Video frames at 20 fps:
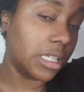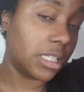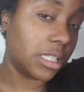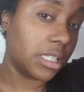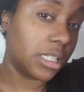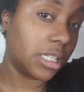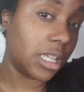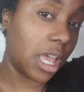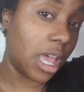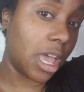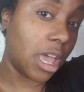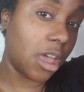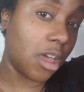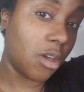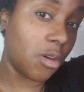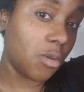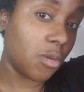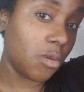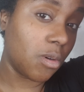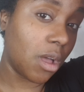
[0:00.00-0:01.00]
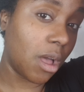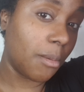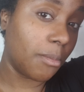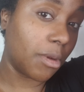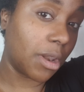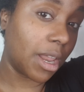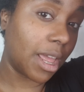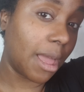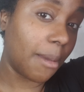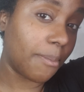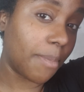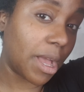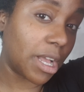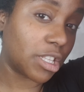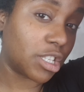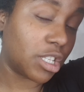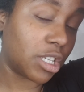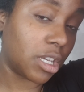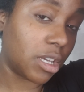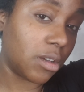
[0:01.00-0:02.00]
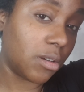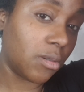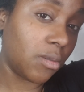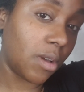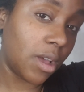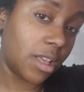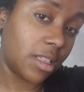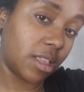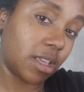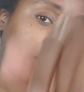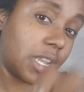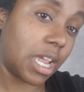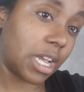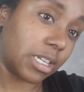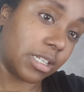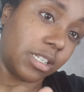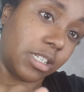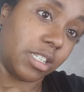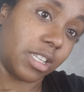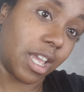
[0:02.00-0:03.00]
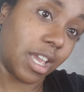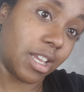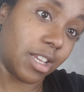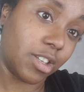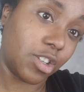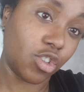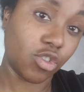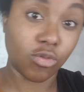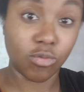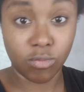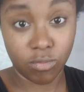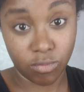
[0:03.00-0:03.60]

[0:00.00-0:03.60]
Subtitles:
So I'm going to get back to you at the next stage.